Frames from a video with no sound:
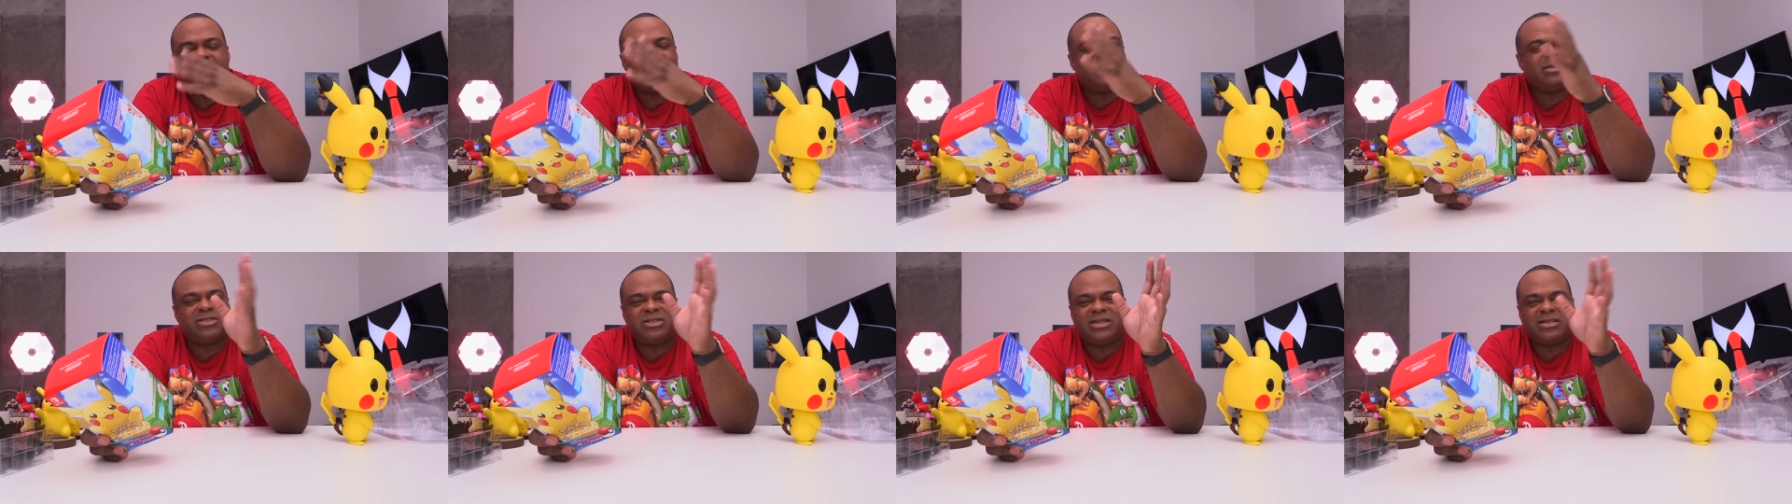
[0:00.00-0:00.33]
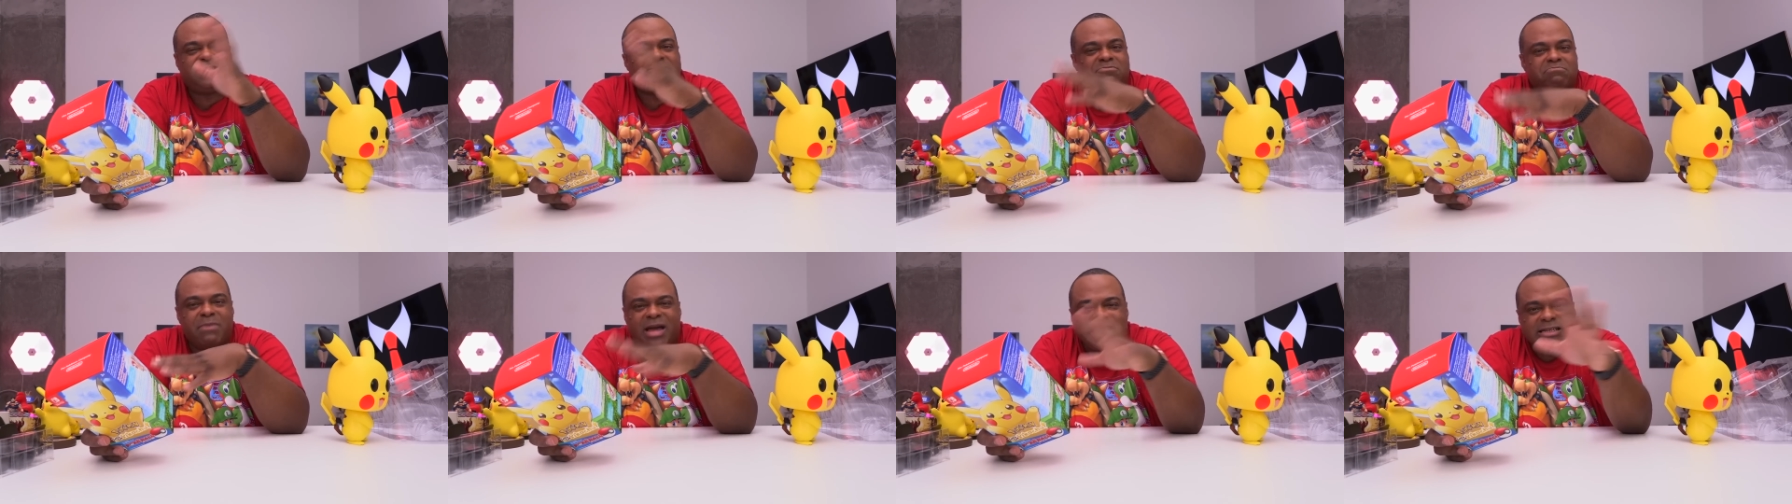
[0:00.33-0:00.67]
was
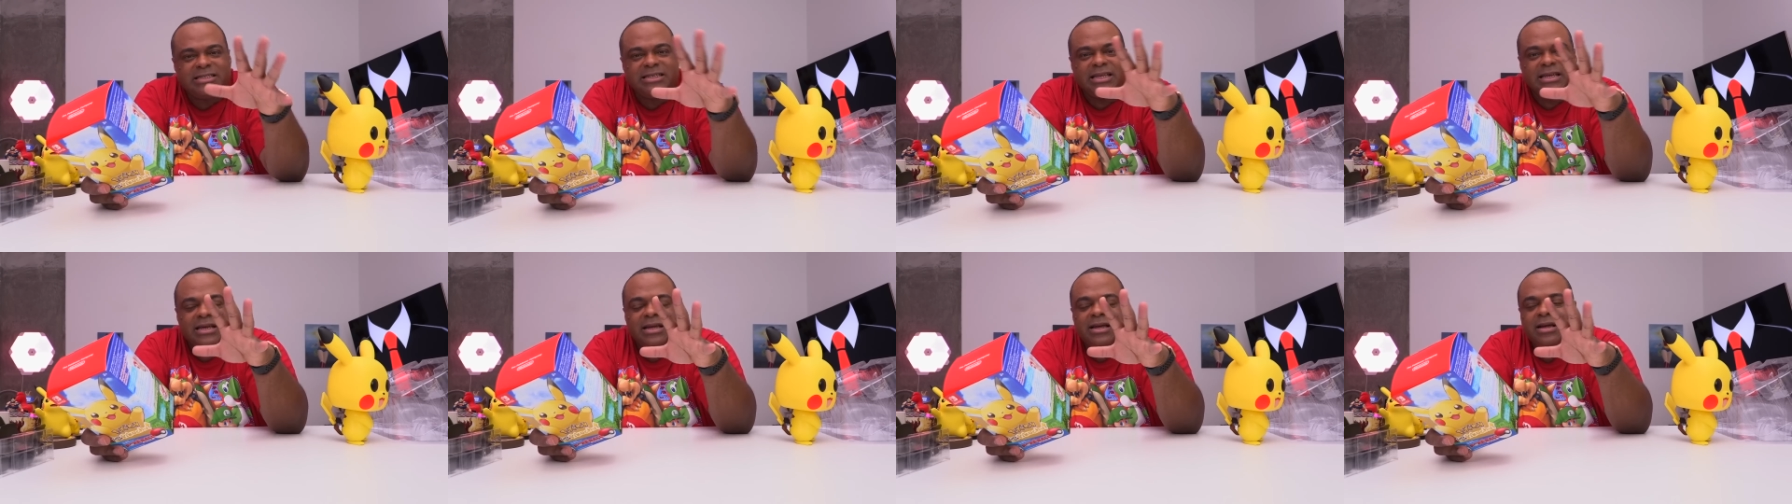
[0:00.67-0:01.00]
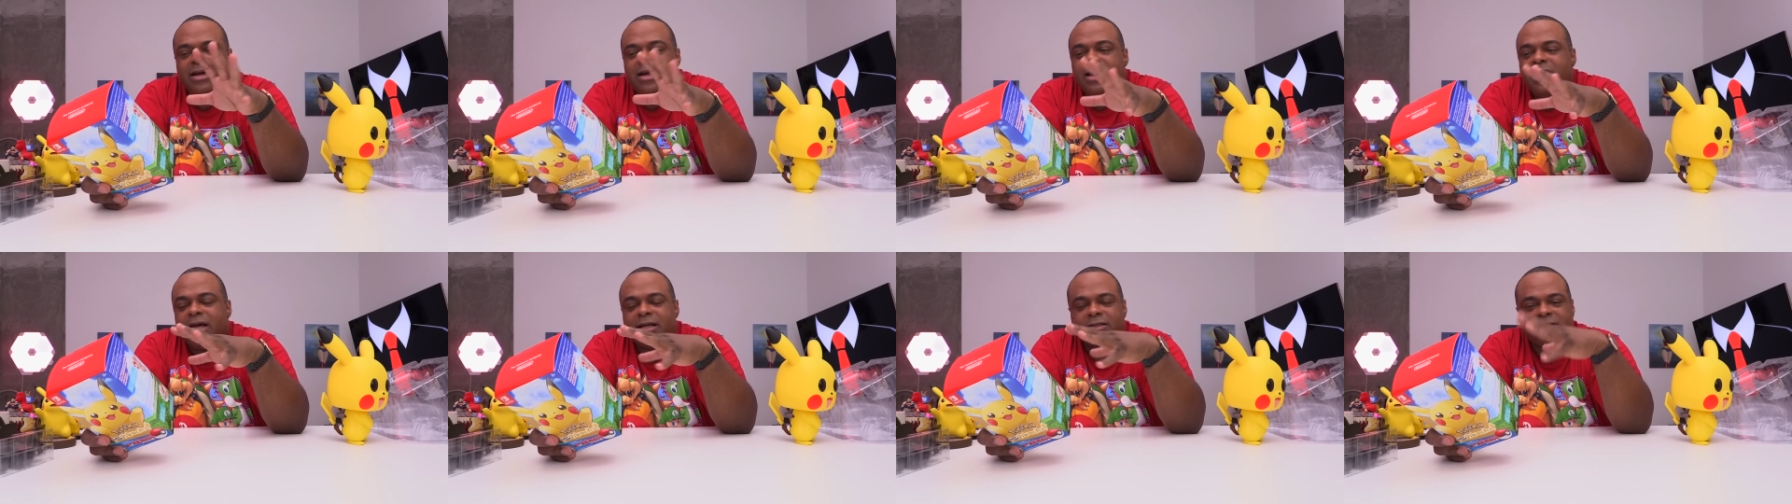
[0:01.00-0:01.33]
just messy,
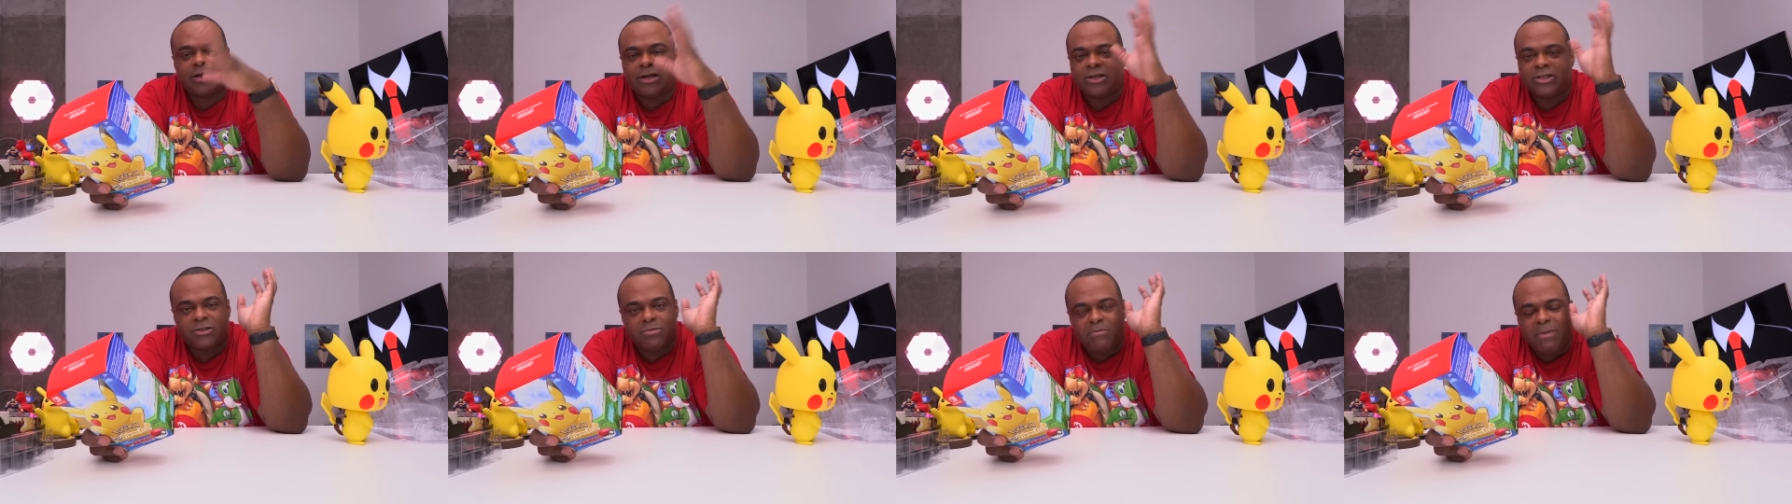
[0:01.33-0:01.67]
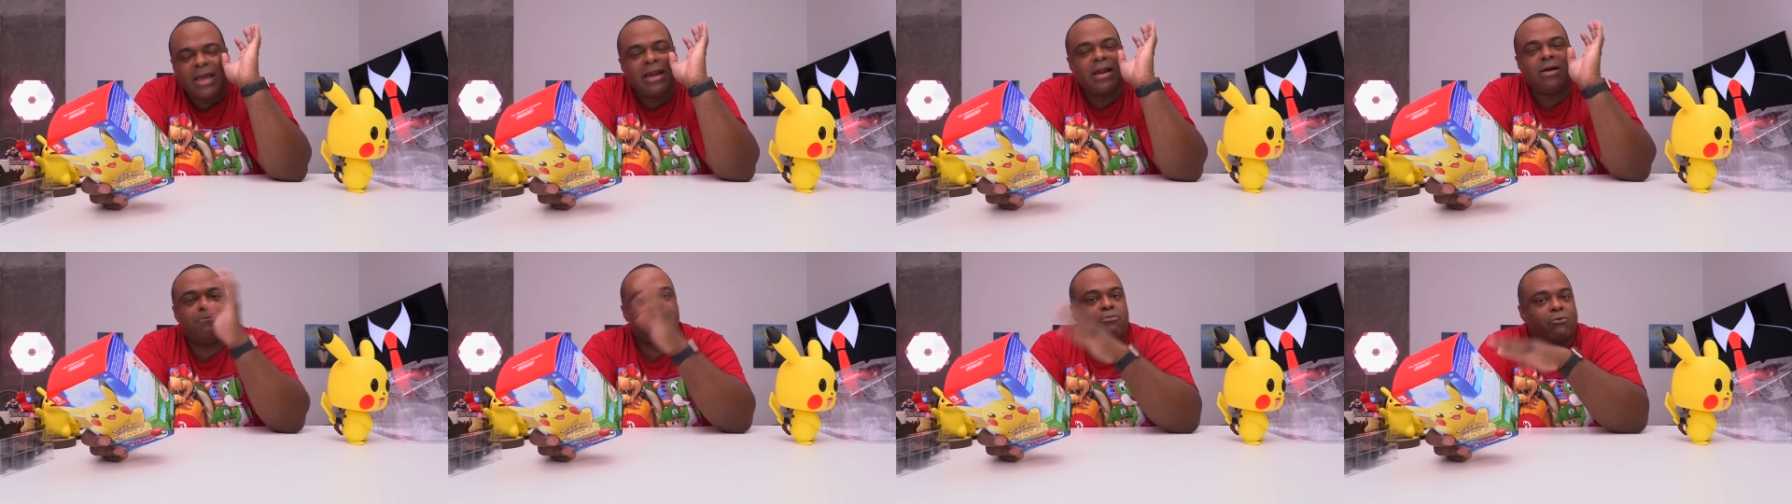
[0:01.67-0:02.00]
and so I just
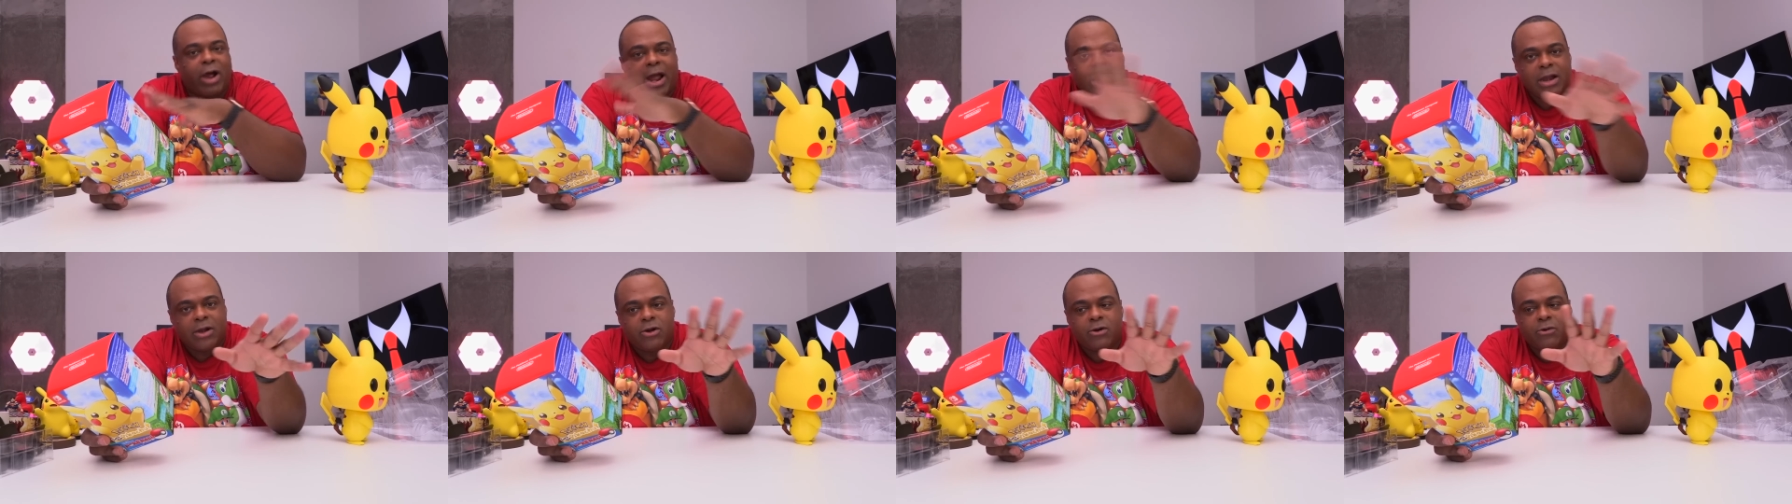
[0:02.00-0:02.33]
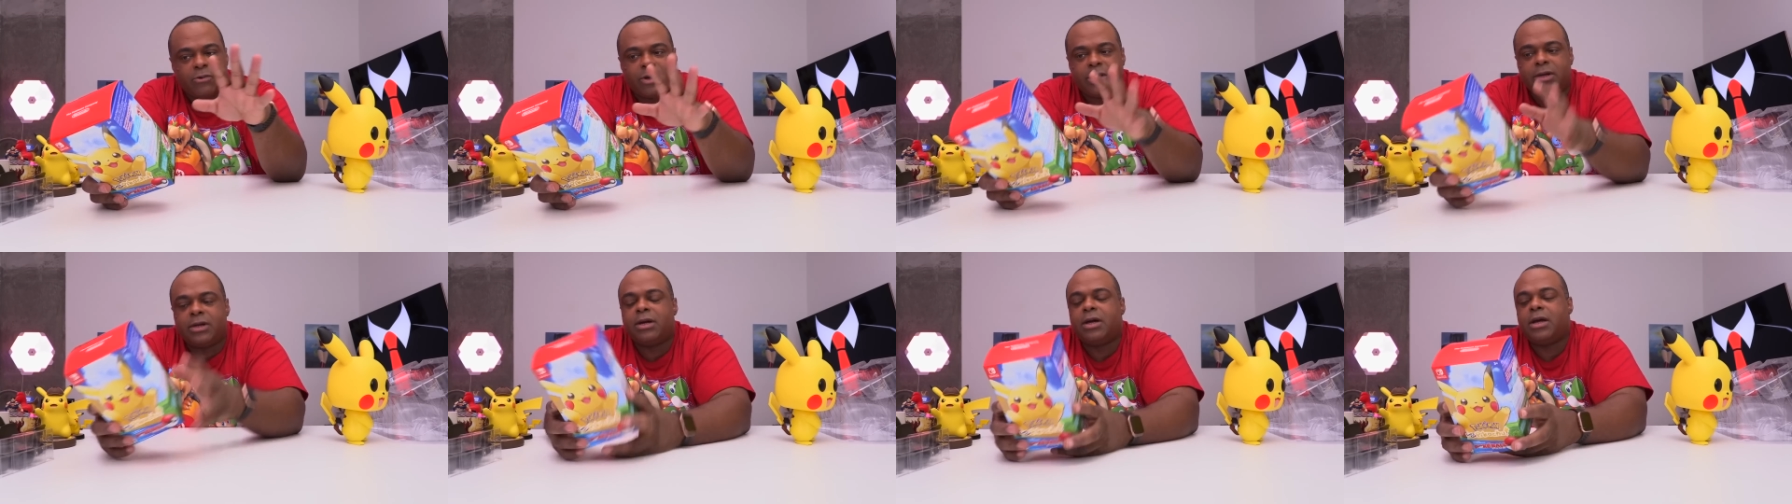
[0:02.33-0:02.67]
made a brand new
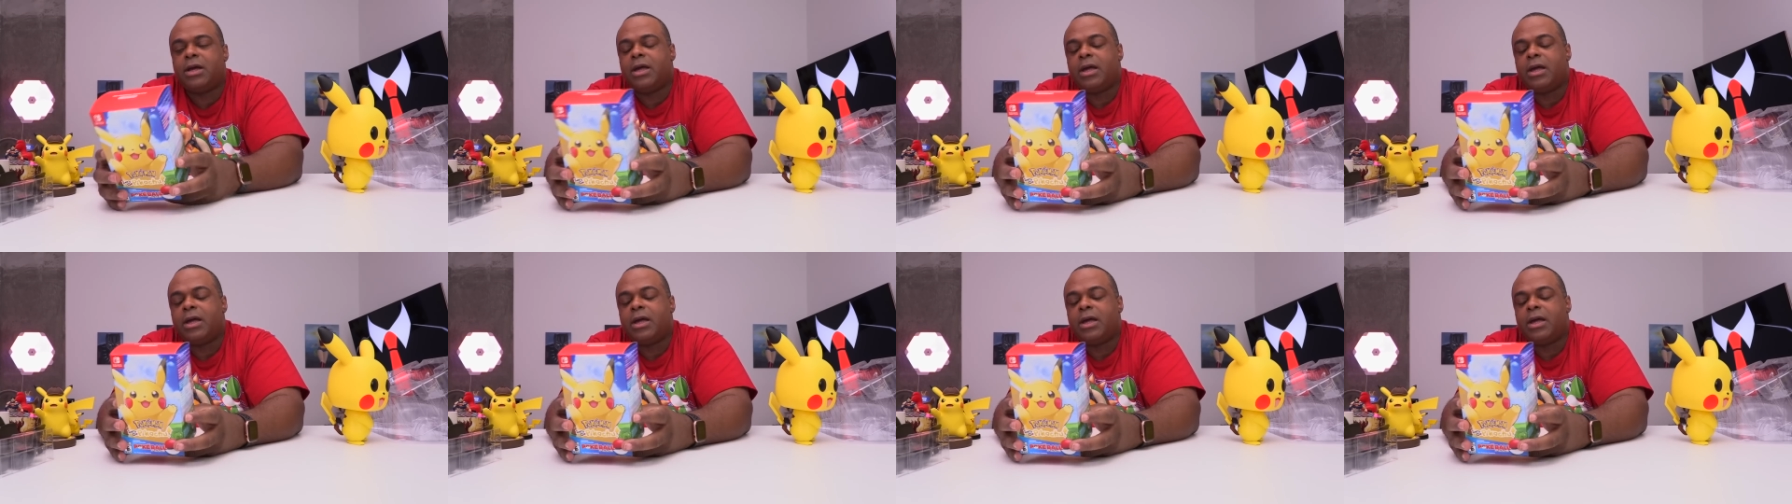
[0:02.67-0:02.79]
one.